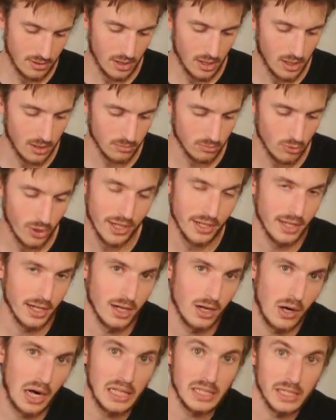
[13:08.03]
Um, right
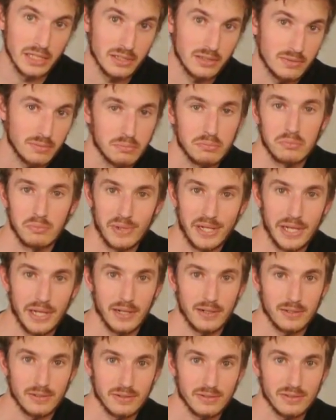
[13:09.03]
now, I like
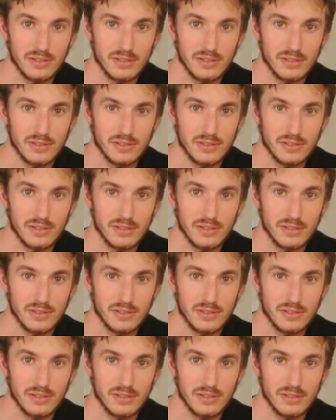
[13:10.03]
mechanical